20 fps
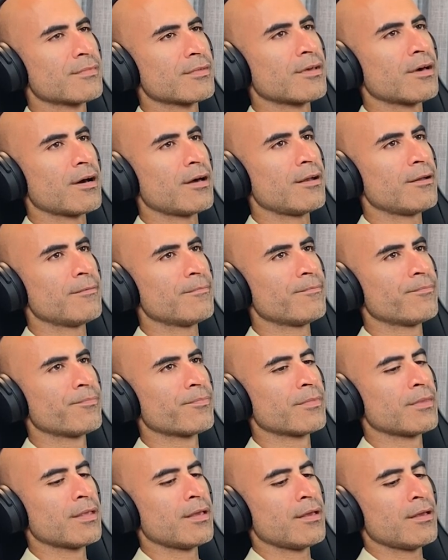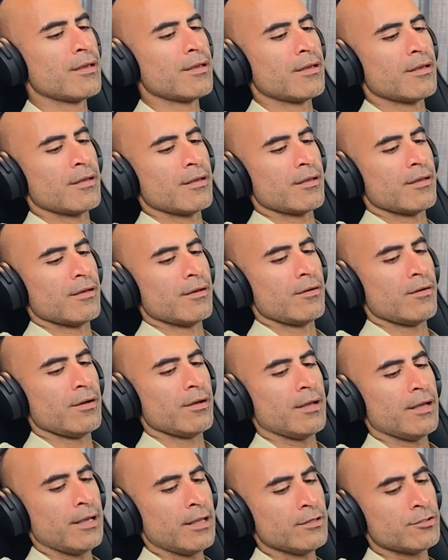Got it.
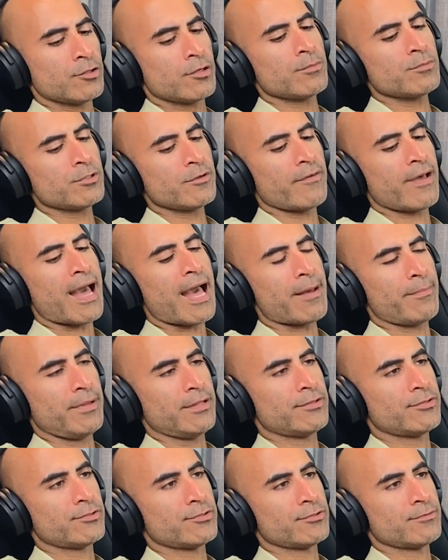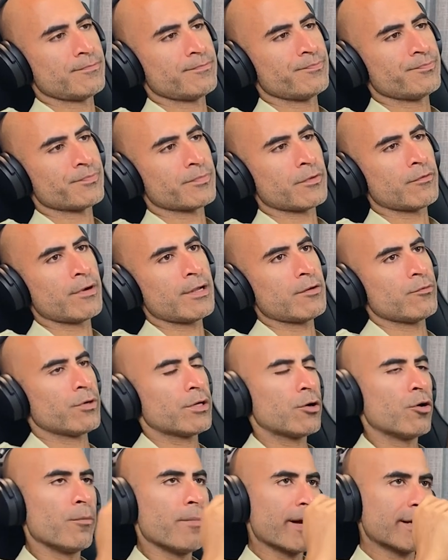In terms of habits, right? We
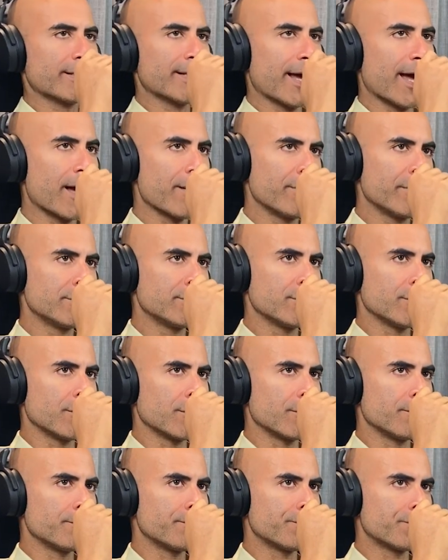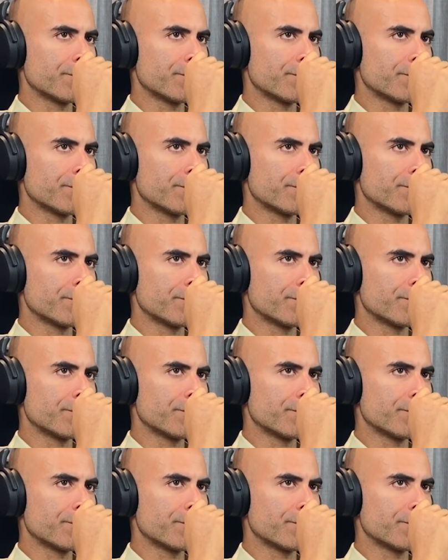go back to habits here.